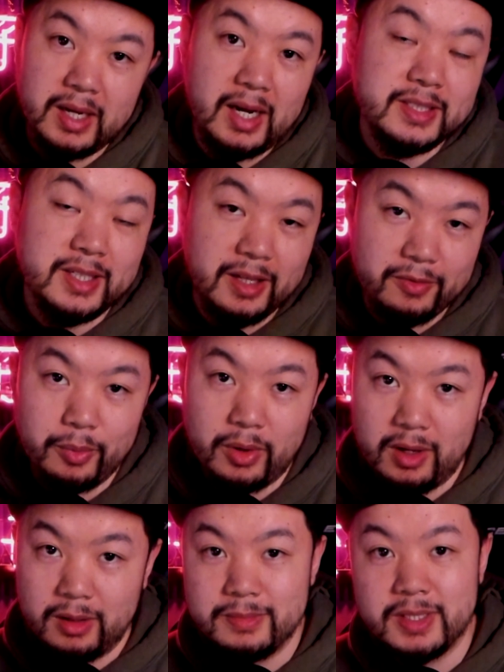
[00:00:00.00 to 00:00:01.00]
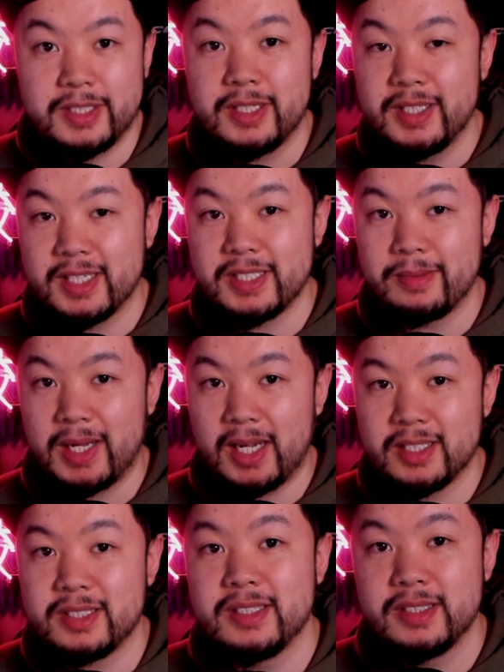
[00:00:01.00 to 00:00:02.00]
And guys, I love you all. Until next time,
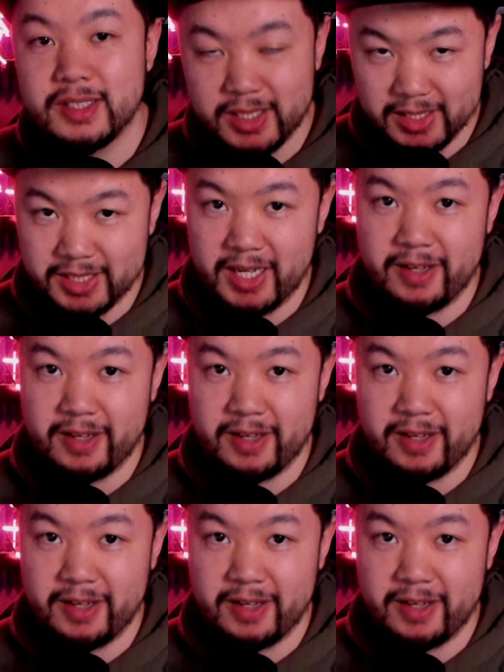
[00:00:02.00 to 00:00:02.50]
guys, stay safe.